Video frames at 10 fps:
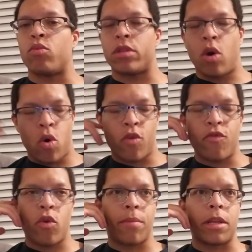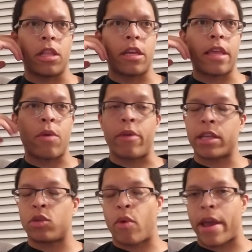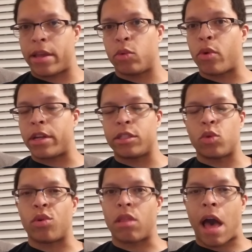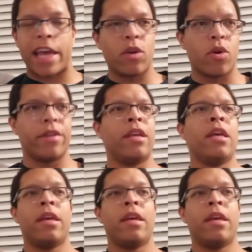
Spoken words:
with the whole formula that Rex Ryan wanted to rely on,